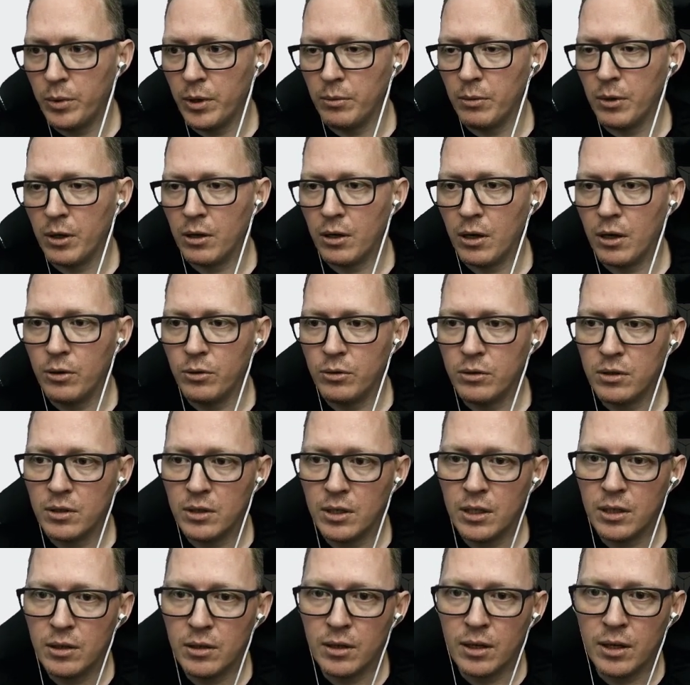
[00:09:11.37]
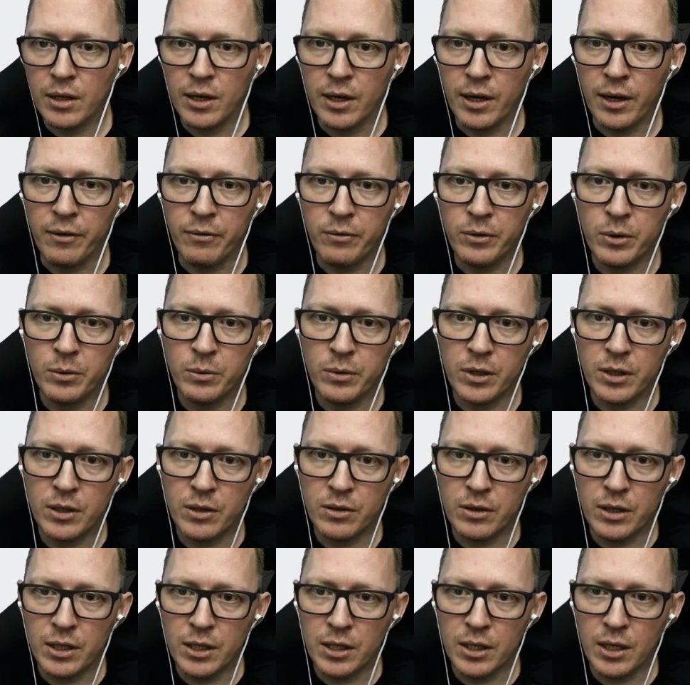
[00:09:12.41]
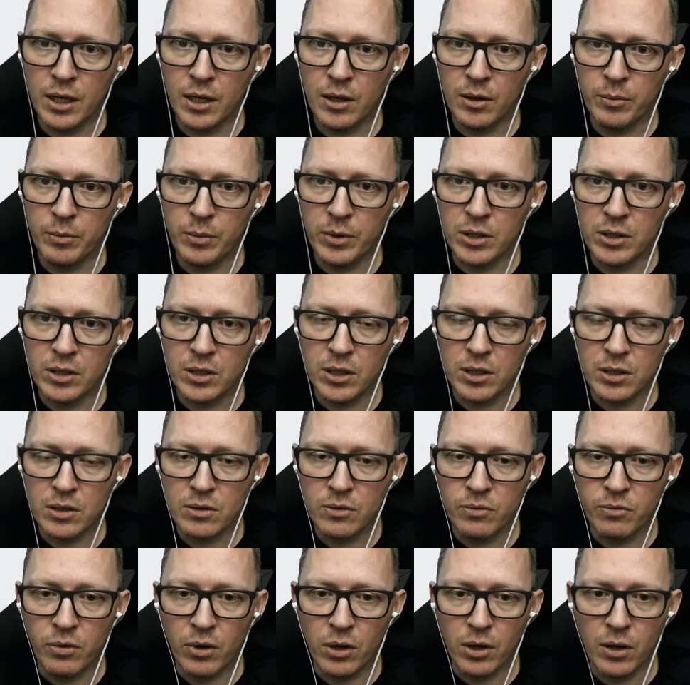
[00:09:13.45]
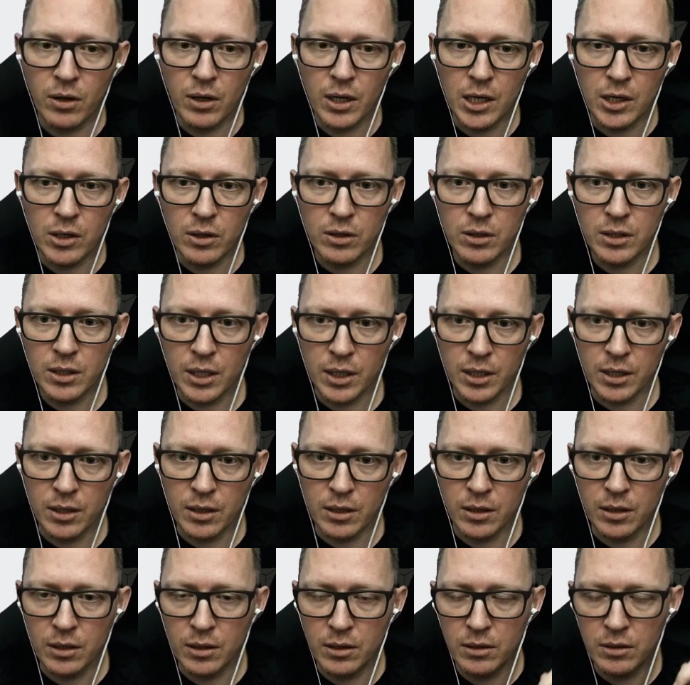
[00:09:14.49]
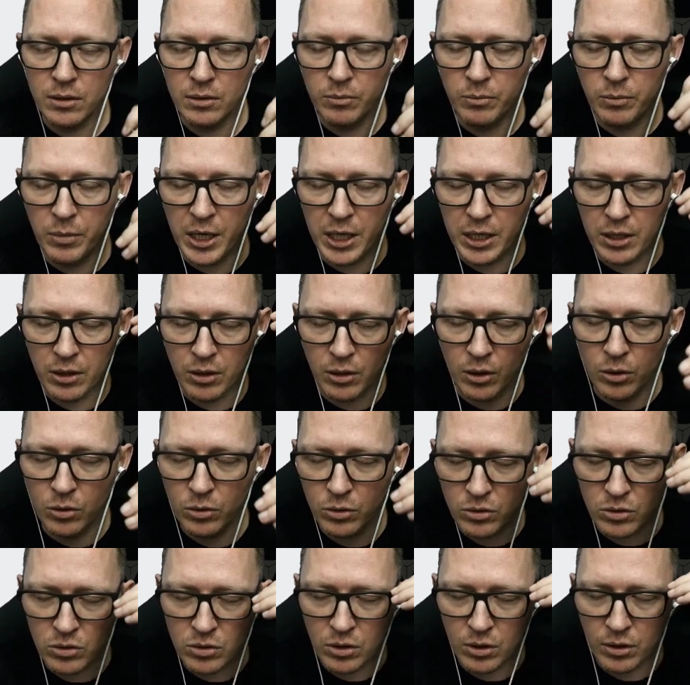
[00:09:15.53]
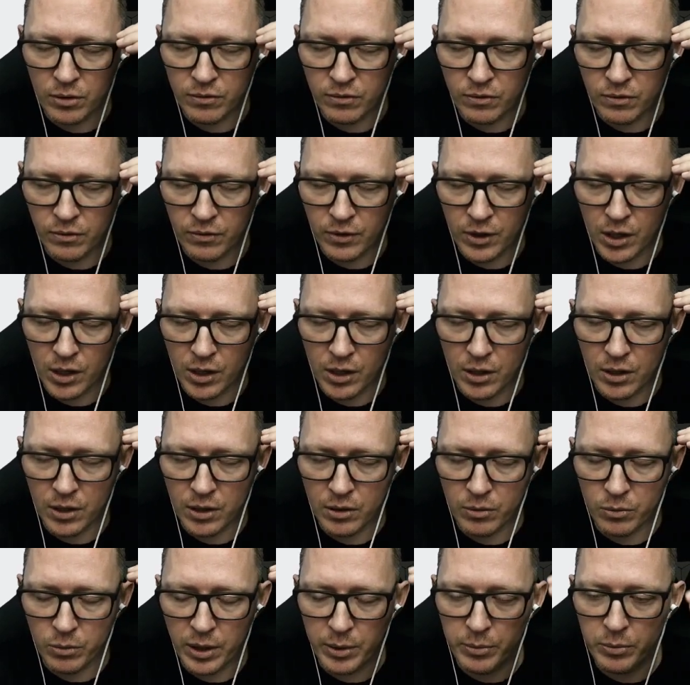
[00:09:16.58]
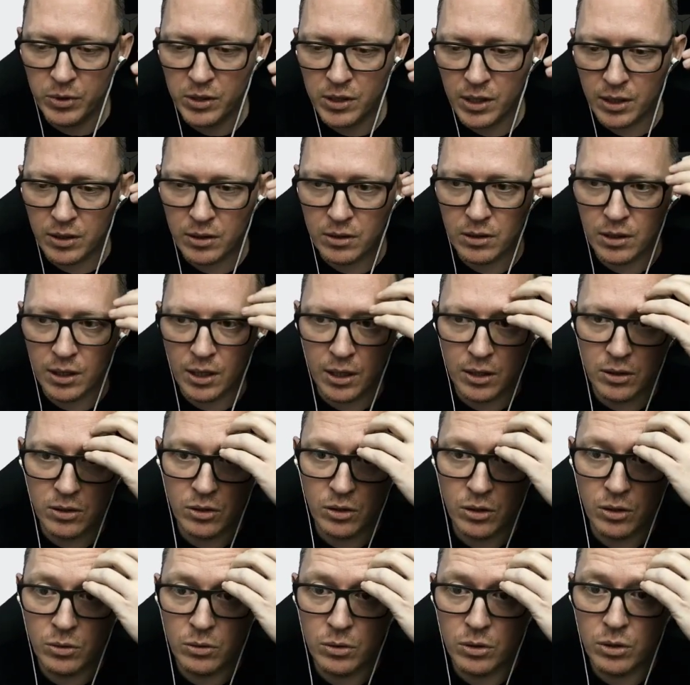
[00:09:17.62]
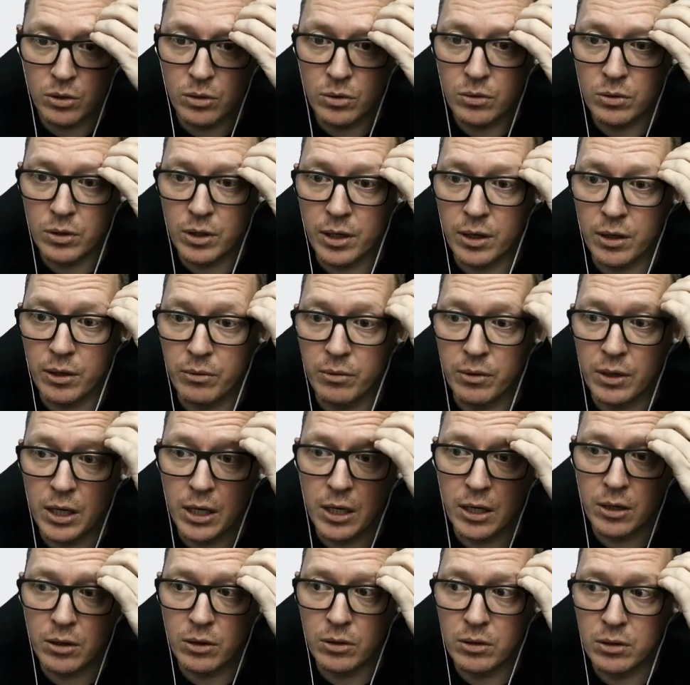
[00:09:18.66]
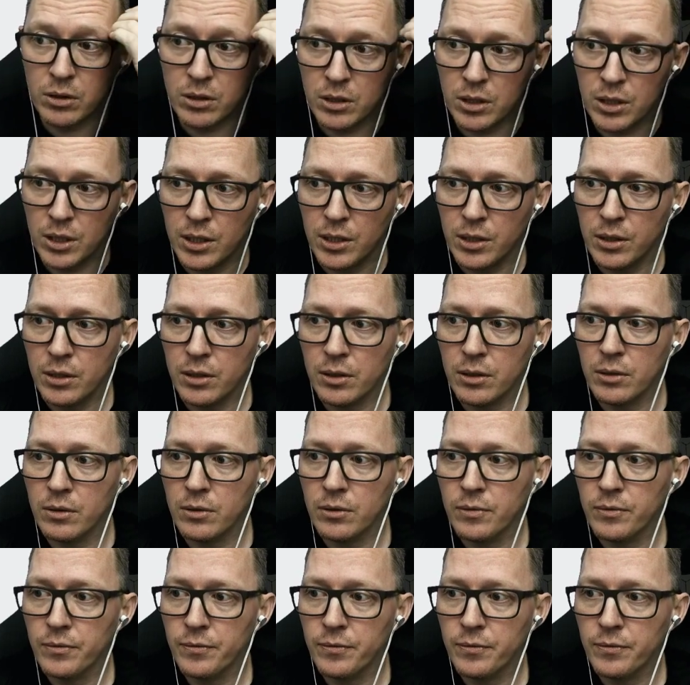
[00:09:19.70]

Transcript: I'm not losing everyone right now, but just follow along and make notes of the websites that I showed you. They are really good in